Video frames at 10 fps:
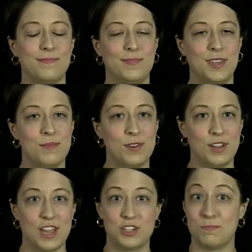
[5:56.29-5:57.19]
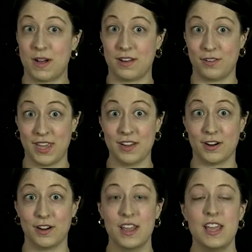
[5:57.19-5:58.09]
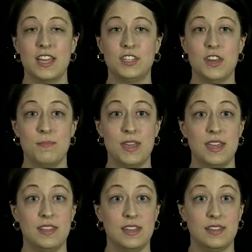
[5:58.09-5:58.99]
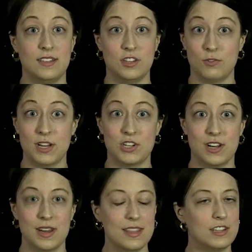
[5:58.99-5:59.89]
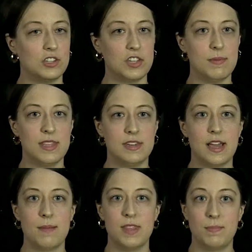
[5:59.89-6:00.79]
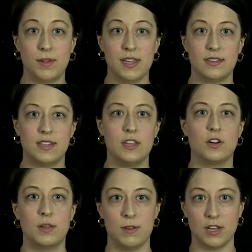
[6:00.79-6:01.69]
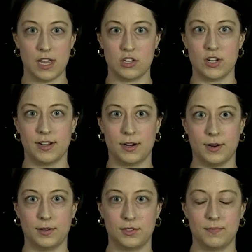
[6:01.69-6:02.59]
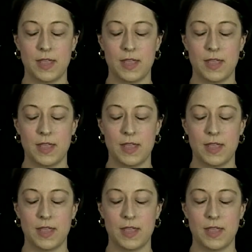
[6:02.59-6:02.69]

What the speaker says: communication model here is going to be the situation. This is going to be the time and the place that your communication occurs.